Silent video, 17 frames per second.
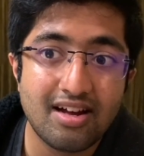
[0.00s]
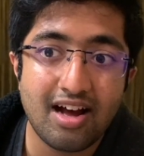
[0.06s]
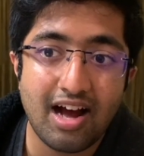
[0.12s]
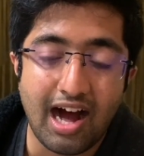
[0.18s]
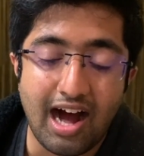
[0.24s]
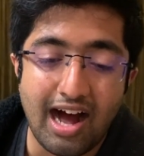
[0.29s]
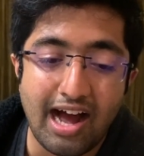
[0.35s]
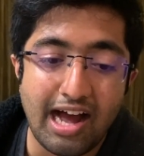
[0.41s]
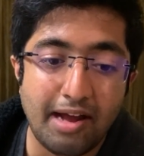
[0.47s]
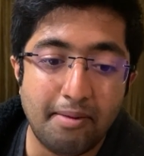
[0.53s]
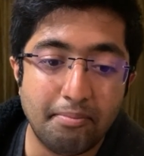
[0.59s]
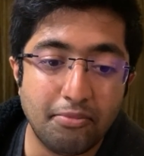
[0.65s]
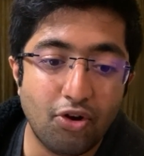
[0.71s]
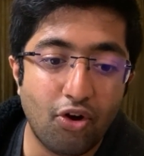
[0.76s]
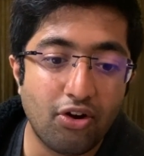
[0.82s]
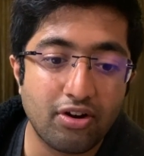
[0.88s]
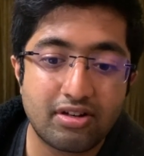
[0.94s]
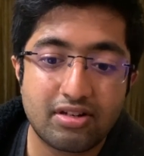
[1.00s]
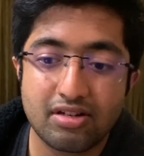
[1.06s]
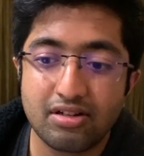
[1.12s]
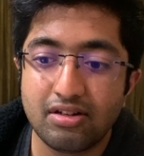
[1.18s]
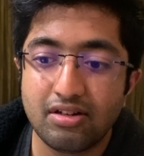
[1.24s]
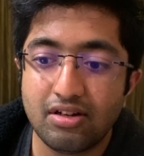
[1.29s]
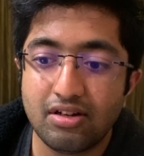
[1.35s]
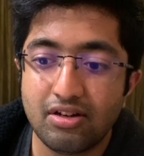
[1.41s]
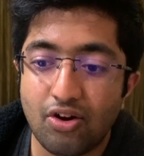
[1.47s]
I am not
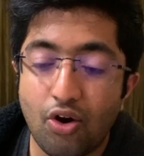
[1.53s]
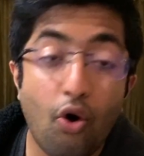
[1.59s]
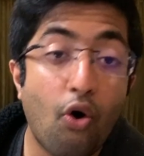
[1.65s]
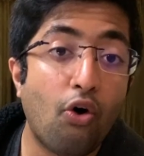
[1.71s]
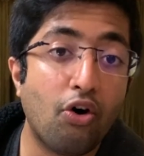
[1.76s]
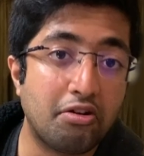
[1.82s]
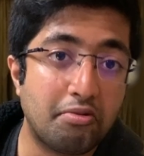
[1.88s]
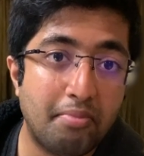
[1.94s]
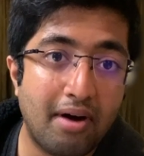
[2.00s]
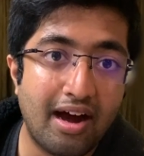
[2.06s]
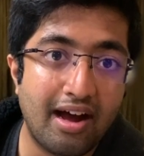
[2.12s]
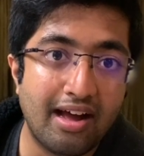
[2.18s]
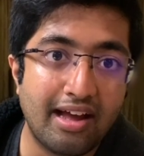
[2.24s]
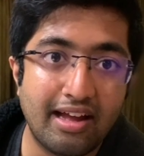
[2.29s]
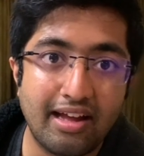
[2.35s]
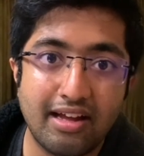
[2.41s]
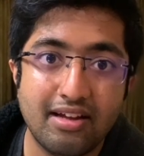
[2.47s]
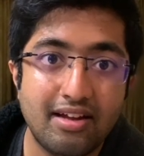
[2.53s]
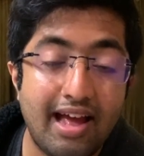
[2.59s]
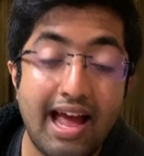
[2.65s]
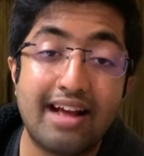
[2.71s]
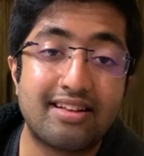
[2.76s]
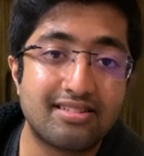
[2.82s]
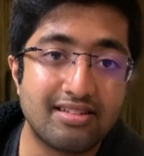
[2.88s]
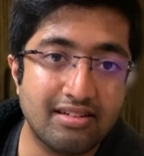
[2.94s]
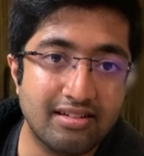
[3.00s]
awed by
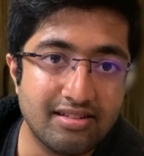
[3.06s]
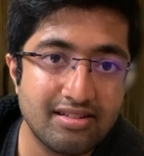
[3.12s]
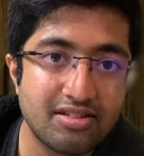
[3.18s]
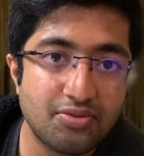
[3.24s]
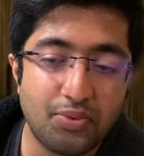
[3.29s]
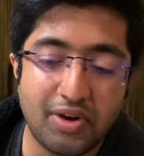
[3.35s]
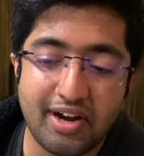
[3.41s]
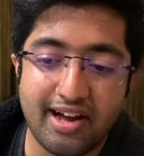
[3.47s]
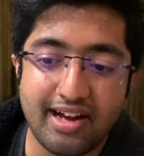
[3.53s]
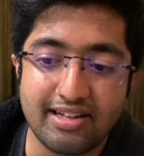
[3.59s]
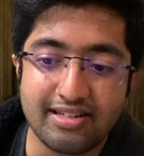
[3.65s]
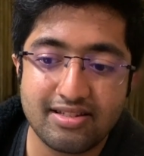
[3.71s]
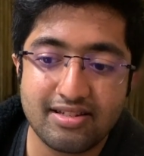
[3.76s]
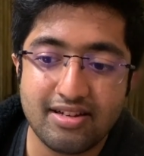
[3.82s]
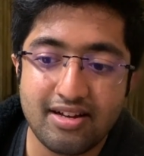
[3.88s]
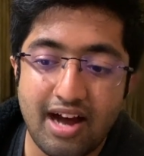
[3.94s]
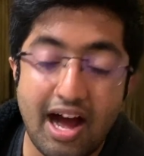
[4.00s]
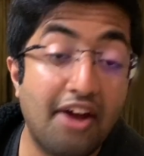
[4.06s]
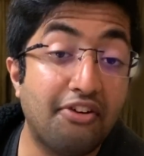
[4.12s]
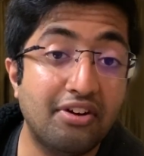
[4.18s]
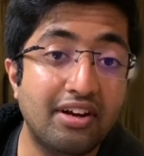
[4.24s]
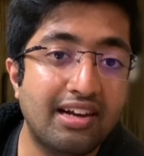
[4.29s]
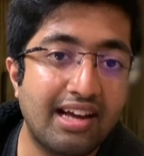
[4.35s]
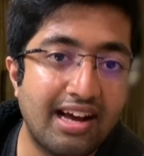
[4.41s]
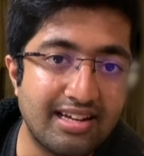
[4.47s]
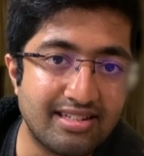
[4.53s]
excellence, whereas I
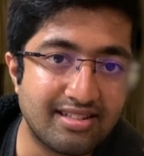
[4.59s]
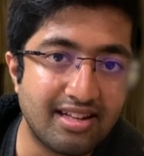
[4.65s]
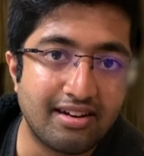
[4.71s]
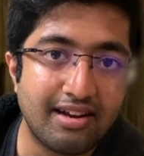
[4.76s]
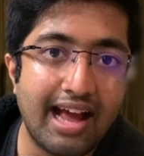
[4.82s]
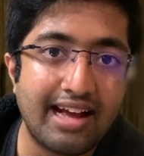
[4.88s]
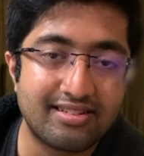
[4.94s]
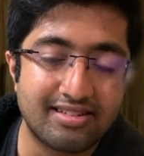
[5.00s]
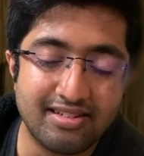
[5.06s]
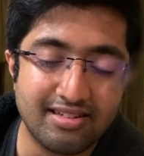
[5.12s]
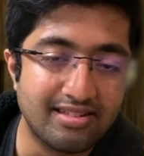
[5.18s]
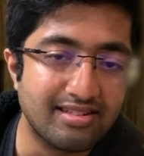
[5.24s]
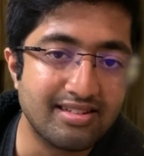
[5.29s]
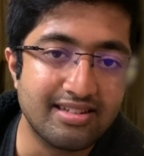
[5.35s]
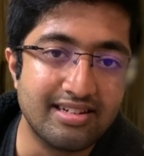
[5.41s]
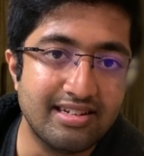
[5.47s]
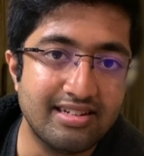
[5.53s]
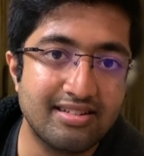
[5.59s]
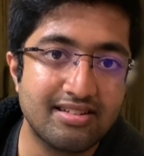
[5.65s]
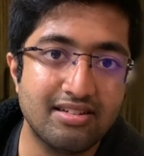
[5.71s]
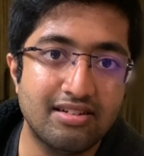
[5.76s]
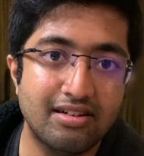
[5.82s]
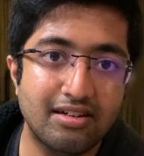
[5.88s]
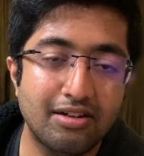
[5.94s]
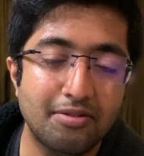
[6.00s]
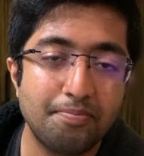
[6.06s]
realize that excellence is
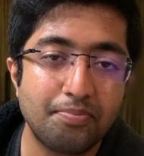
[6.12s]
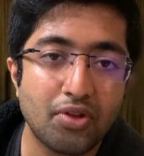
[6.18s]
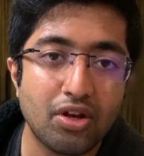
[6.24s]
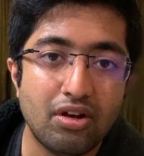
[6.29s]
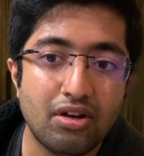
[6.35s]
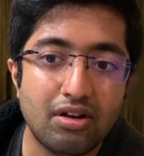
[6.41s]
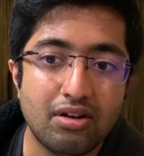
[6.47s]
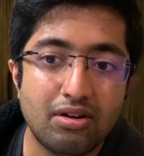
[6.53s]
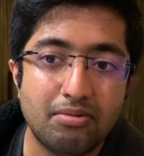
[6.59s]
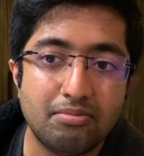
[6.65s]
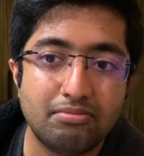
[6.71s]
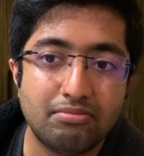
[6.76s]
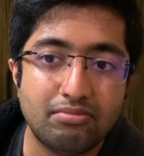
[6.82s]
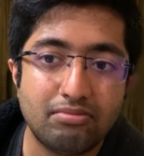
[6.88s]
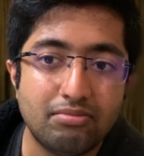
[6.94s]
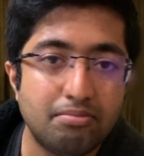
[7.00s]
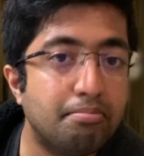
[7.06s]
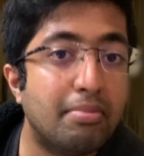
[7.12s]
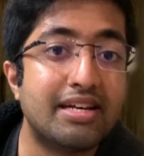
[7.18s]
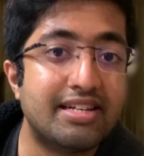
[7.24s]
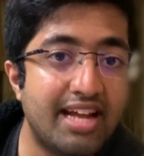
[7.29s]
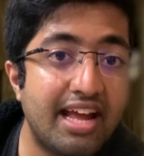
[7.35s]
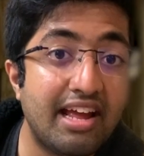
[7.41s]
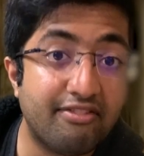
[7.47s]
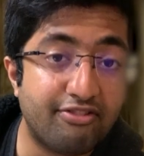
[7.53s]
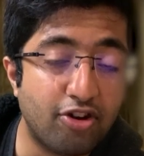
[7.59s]
a
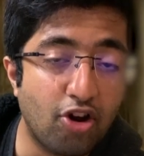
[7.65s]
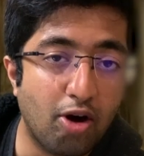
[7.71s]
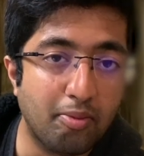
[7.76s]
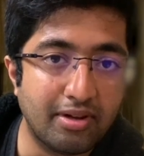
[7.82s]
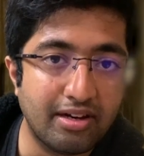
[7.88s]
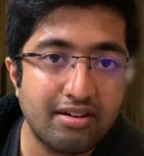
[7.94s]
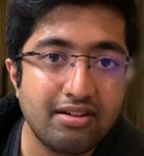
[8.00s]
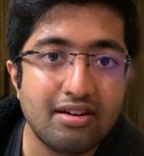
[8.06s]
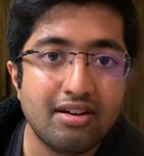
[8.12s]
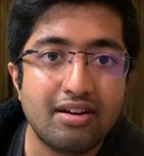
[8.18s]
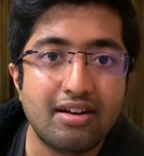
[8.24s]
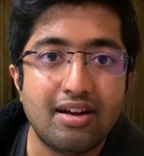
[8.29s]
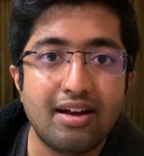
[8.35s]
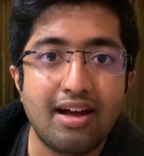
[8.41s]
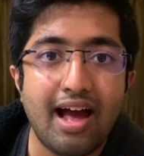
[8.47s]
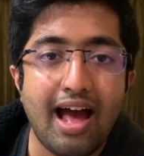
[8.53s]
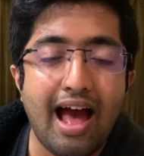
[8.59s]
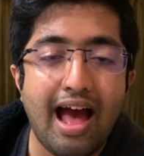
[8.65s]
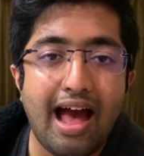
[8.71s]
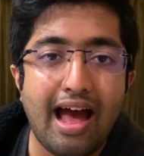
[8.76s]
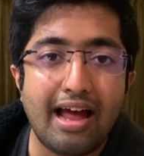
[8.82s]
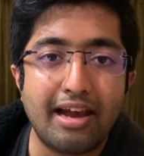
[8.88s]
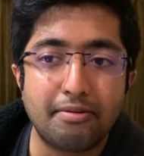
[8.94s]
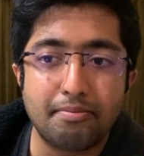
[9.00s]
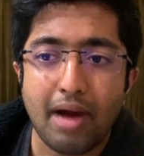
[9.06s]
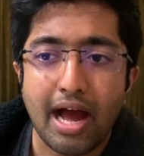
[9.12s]
mundane phenomenon,
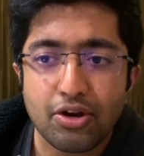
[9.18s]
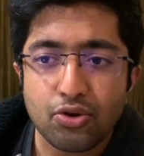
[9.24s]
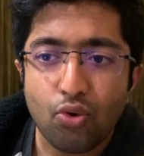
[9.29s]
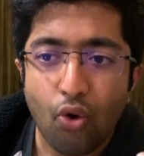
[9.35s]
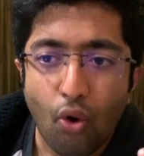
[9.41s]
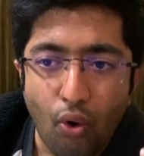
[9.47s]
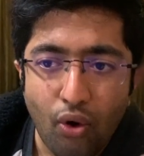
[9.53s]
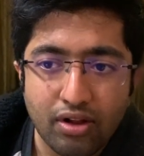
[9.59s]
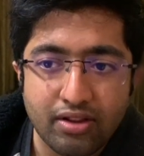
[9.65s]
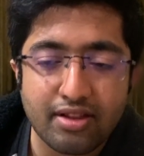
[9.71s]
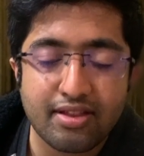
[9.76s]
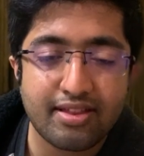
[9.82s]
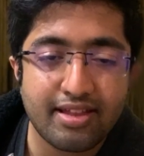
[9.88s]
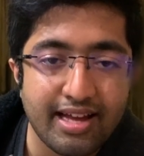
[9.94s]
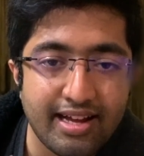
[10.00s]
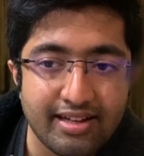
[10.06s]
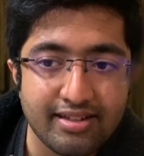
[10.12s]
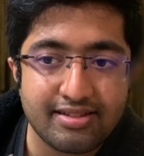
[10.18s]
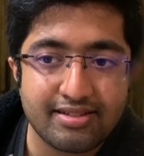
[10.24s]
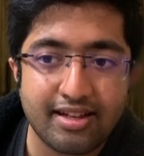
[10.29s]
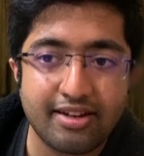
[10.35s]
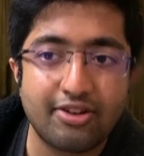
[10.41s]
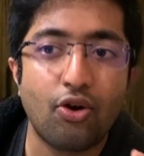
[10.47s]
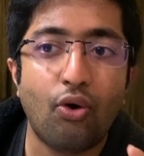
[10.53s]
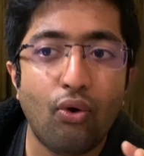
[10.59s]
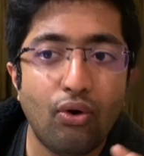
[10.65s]
and I do all the things
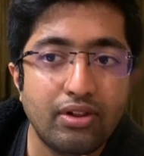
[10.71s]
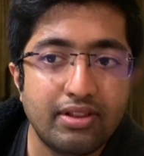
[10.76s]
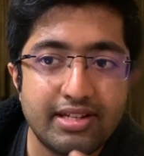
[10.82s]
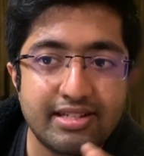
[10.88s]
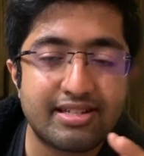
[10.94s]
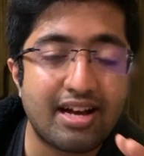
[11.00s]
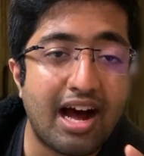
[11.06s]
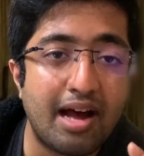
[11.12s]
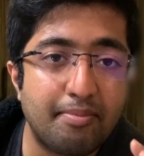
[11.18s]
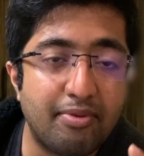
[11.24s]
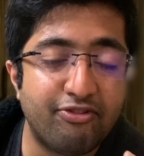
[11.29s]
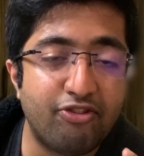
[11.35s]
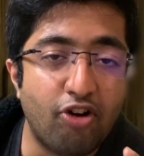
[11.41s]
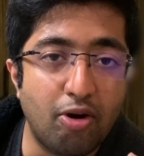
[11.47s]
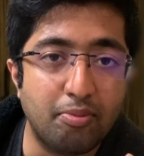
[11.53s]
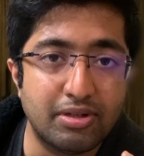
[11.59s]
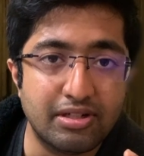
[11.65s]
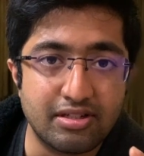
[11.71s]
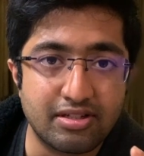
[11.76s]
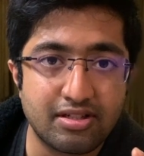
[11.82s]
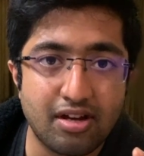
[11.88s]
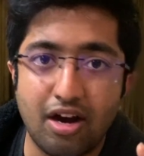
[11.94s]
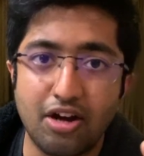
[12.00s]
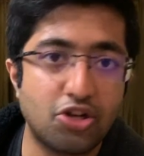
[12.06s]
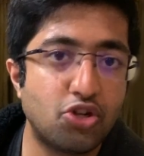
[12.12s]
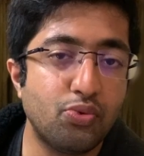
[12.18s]
that all these high performers
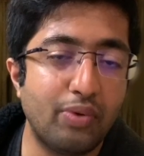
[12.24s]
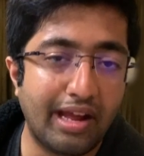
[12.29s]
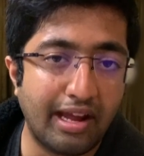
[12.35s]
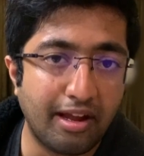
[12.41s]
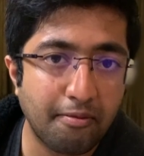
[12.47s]
are doing.